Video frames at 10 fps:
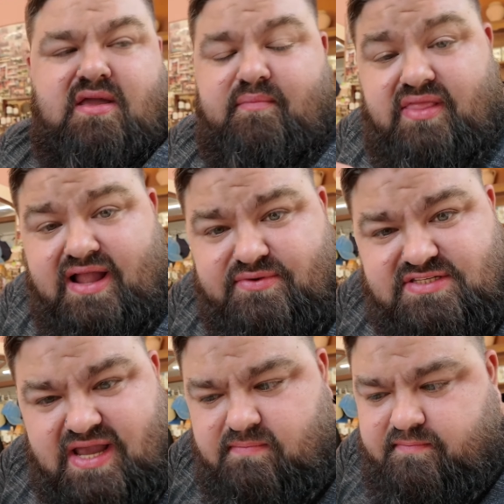But like I was
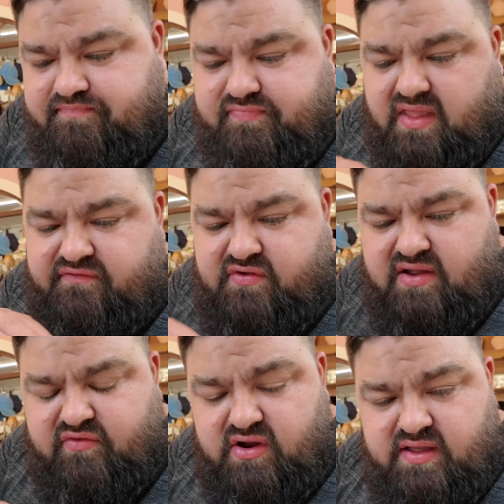saying, if you're
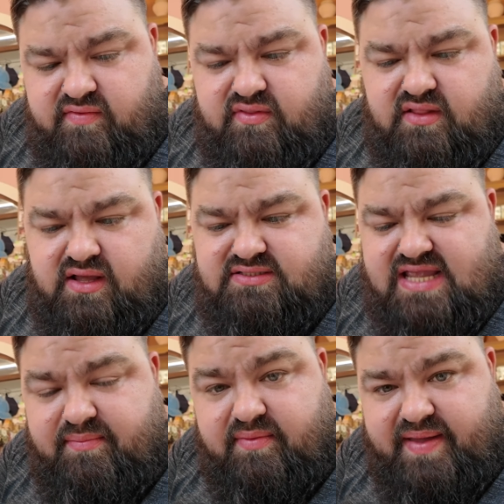ever in the
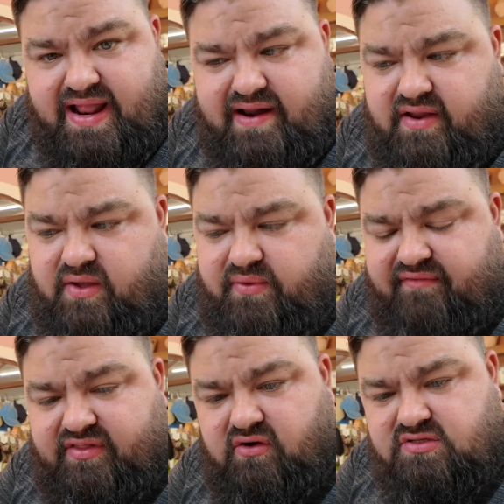Tampa Bay area, we
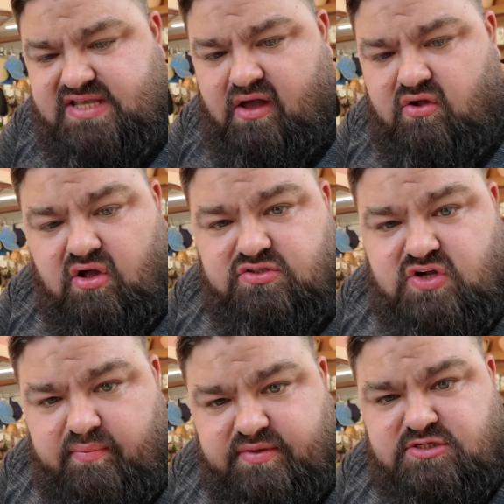have a little town called
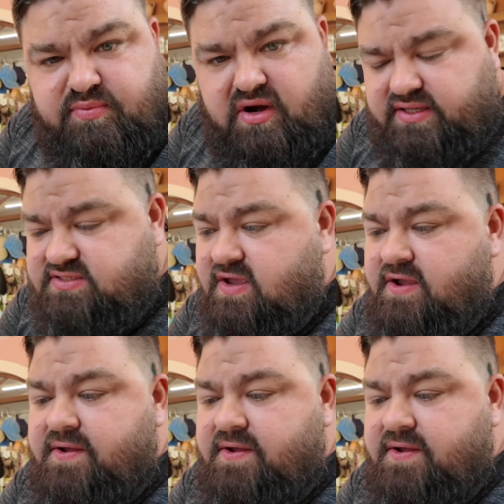Tarpon Springs.